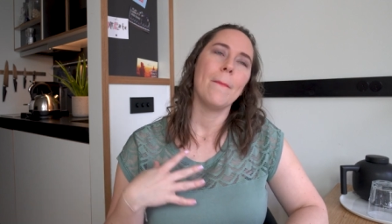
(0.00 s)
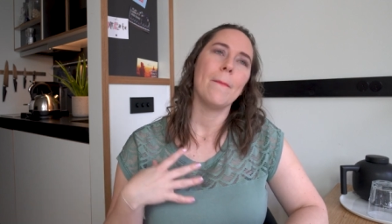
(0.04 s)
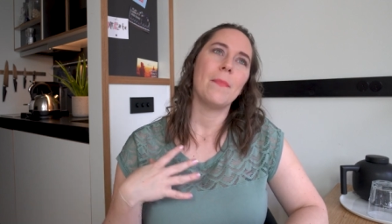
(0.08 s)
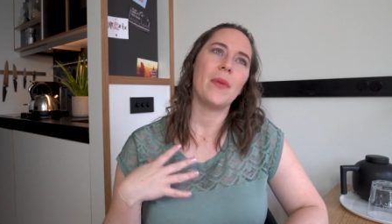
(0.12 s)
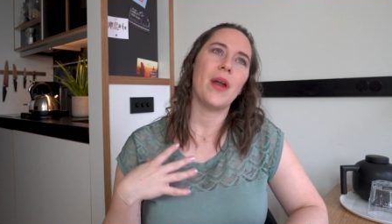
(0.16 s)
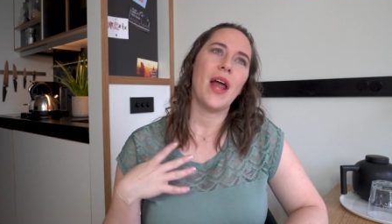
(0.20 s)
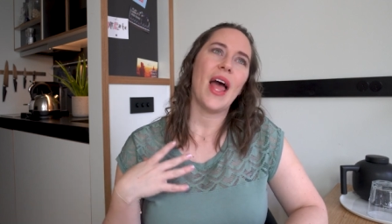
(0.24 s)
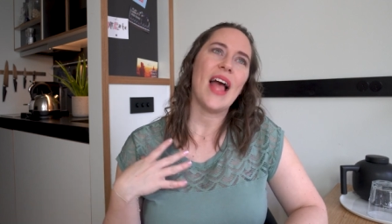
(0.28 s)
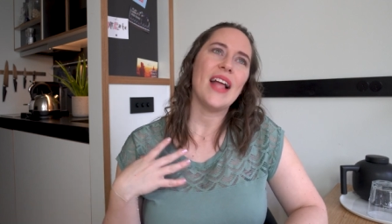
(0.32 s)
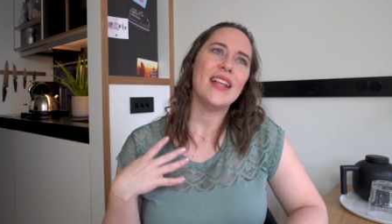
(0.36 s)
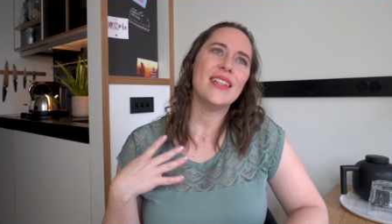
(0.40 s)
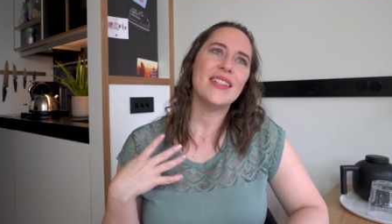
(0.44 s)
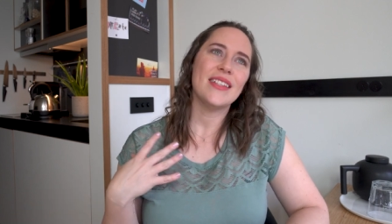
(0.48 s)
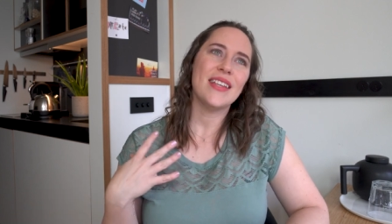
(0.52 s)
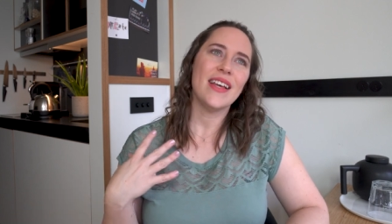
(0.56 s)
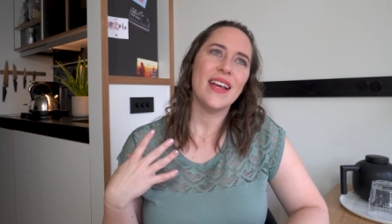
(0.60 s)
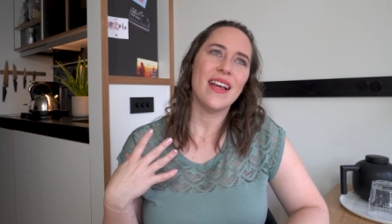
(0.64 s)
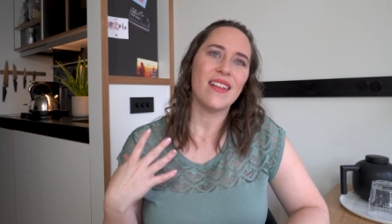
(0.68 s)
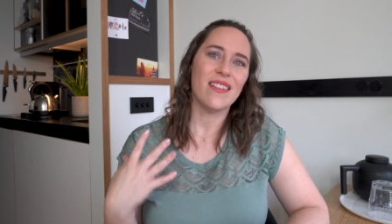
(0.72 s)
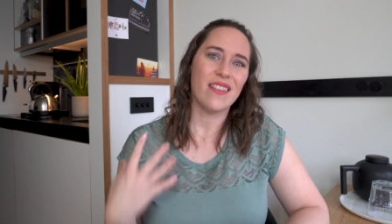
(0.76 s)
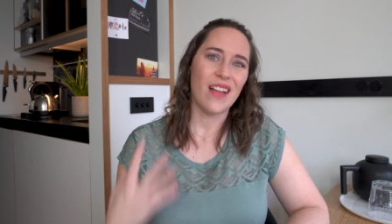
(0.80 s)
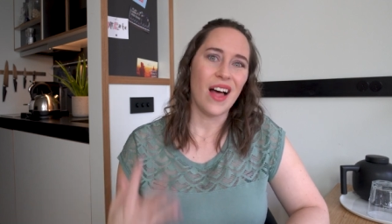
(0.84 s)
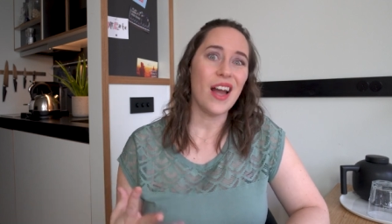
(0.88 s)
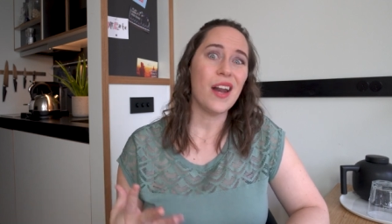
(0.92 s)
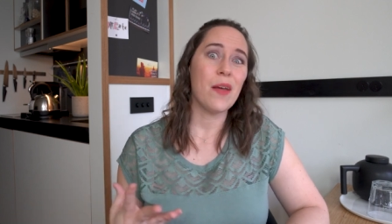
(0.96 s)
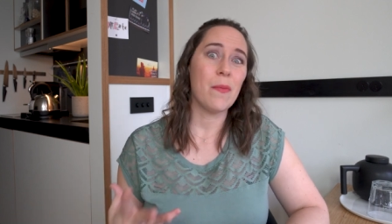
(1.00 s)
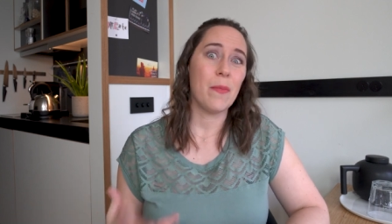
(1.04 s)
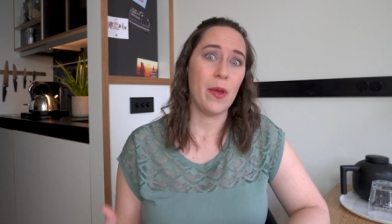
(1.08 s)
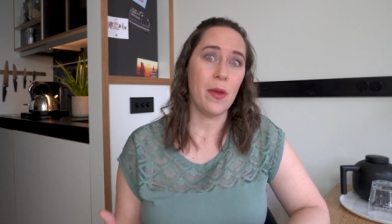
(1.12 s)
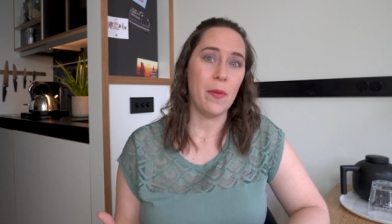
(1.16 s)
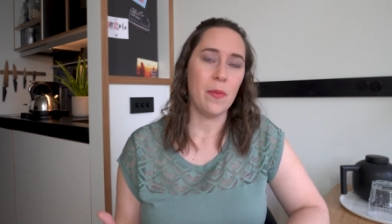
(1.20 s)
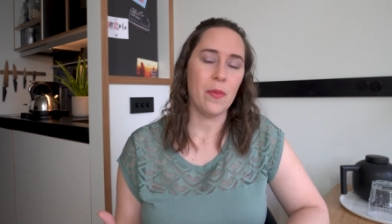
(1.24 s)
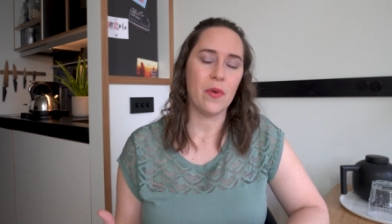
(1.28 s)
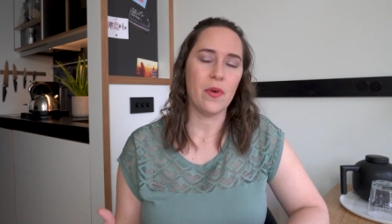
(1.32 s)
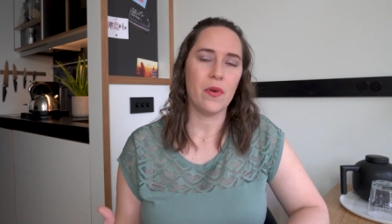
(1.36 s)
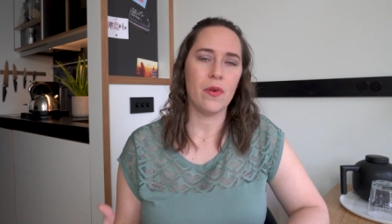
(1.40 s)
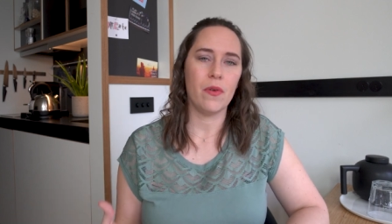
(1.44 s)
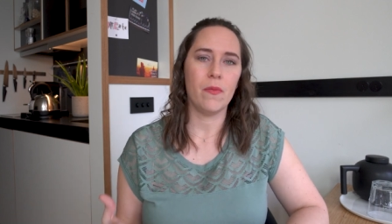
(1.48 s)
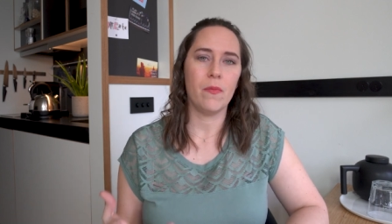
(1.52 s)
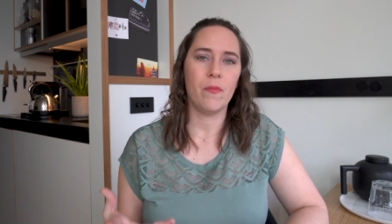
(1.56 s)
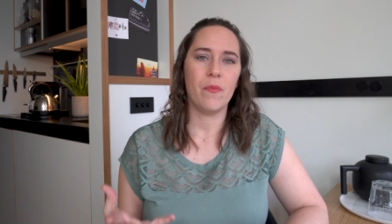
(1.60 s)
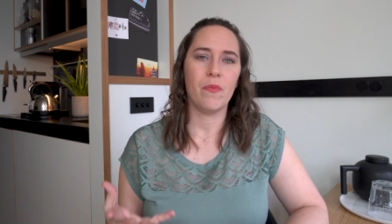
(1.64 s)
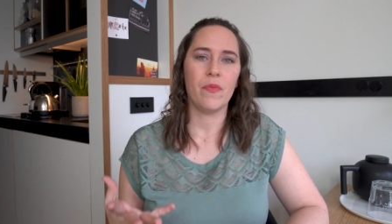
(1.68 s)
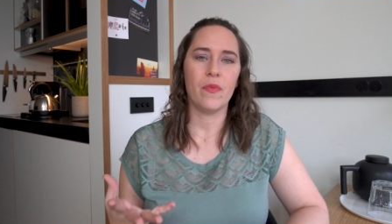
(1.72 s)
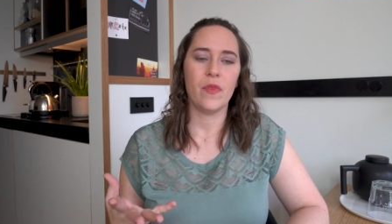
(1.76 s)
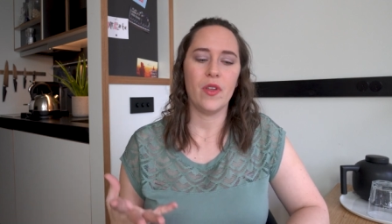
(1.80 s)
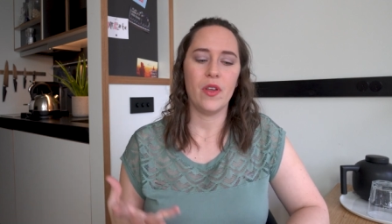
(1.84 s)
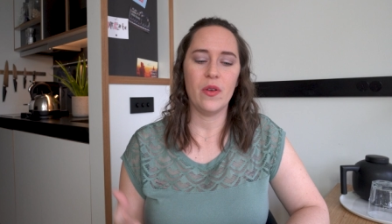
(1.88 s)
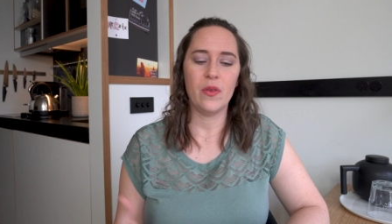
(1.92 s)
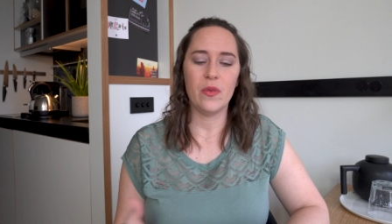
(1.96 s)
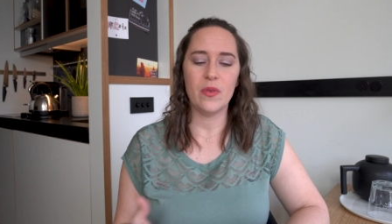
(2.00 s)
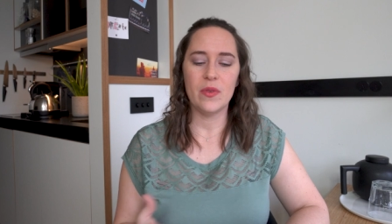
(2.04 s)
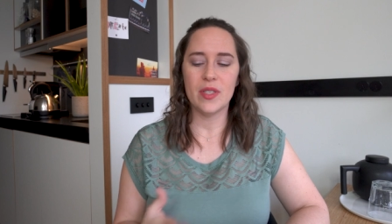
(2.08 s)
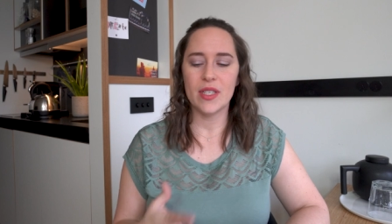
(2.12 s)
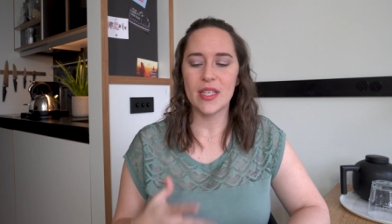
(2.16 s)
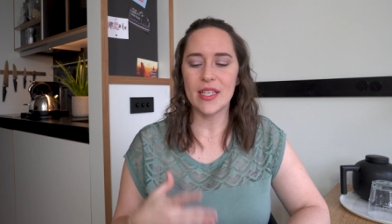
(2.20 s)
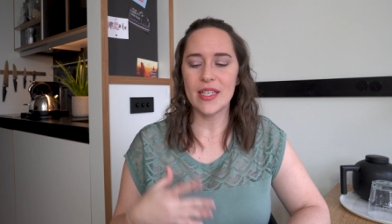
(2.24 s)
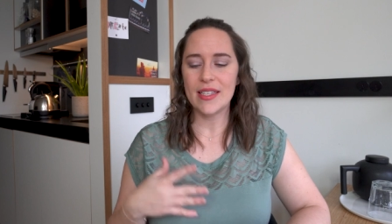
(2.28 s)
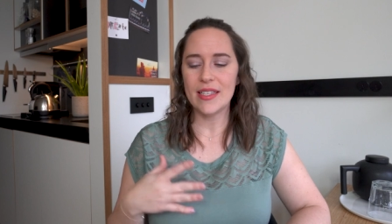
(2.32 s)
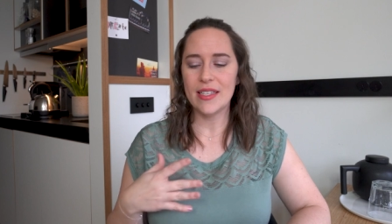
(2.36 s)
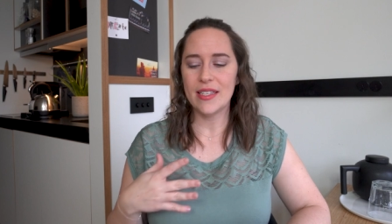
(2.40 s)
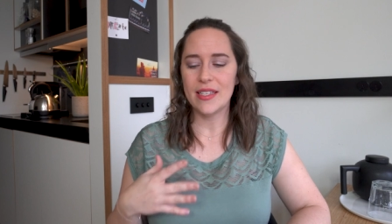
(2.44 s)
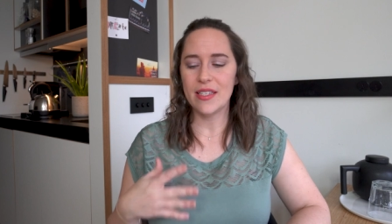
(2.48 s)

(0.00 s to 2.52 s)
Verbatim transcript: but I'd say a lot of people use